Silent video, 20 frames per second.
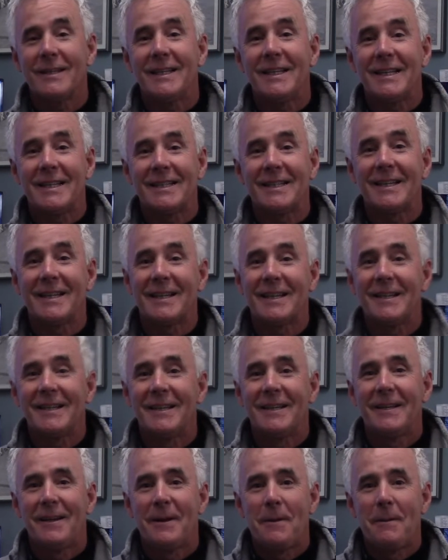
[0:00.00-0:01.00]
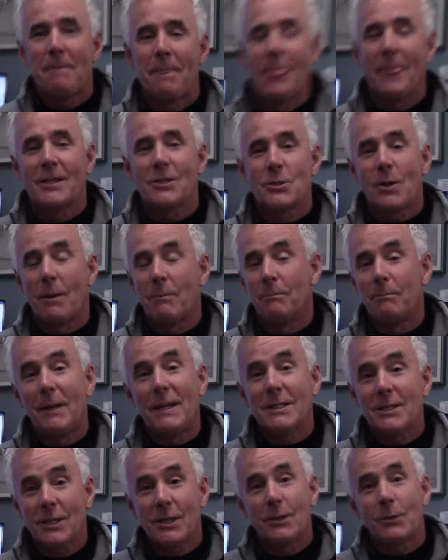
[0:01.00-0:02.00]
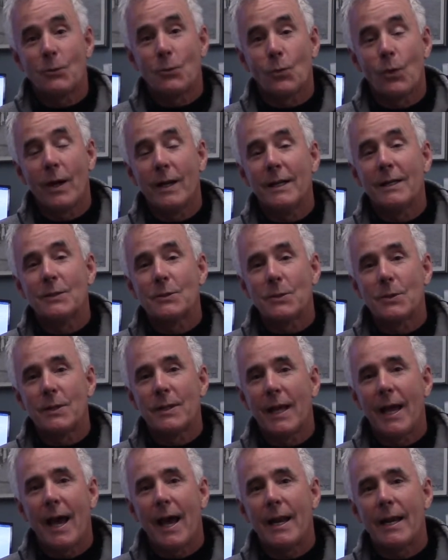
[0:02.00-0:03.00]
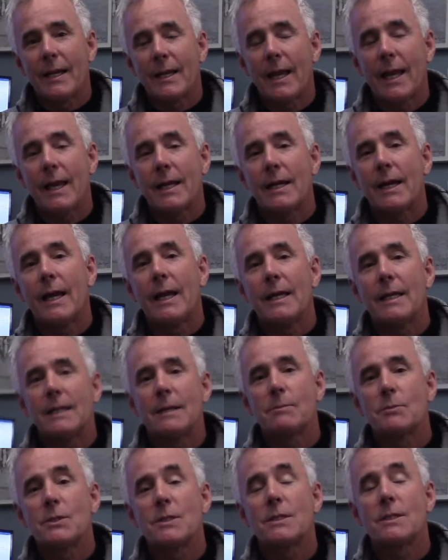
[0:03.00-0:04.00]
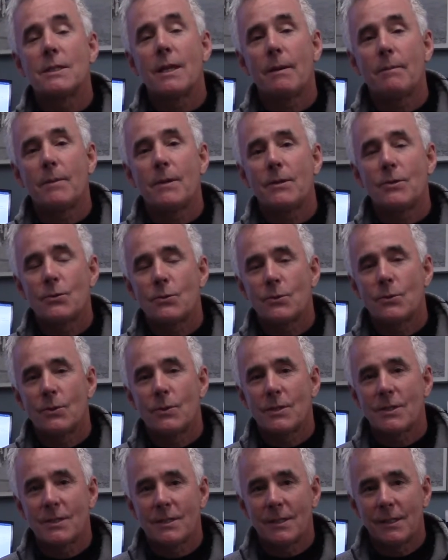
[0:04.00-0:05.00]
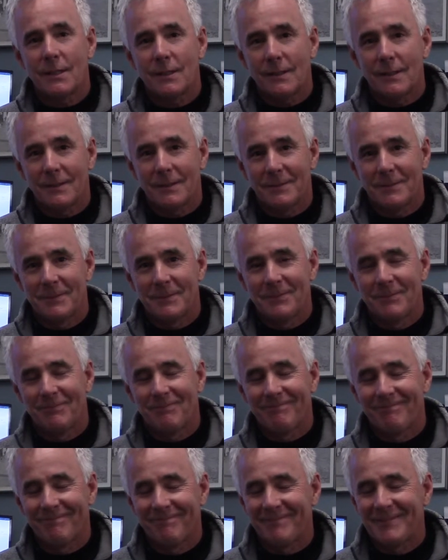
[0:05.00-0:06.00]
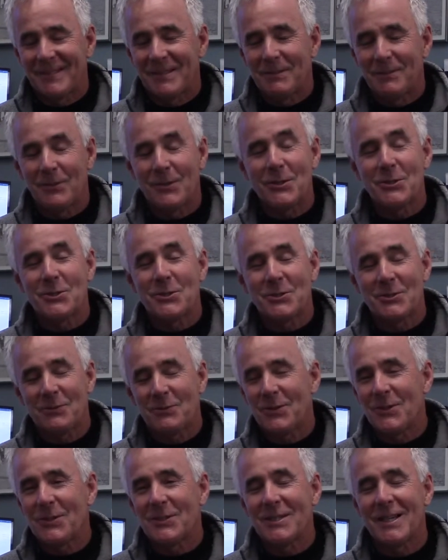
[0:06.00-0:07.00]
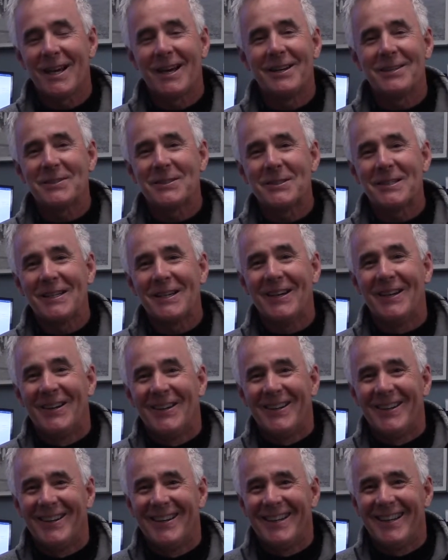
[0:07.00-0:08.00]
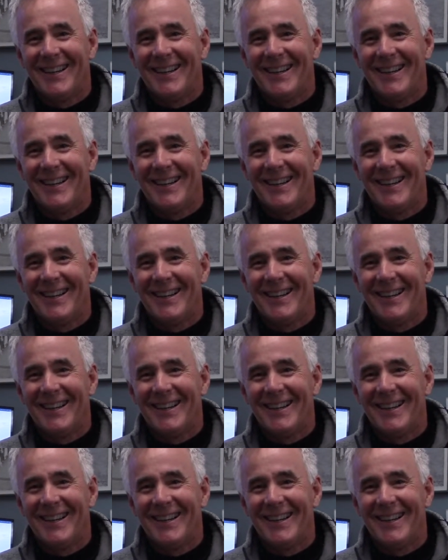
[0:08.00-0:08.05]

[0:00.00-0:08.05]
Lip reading: anything. So I'm basically running through the attic, and I end up stepping through the ceiling. First house, you know.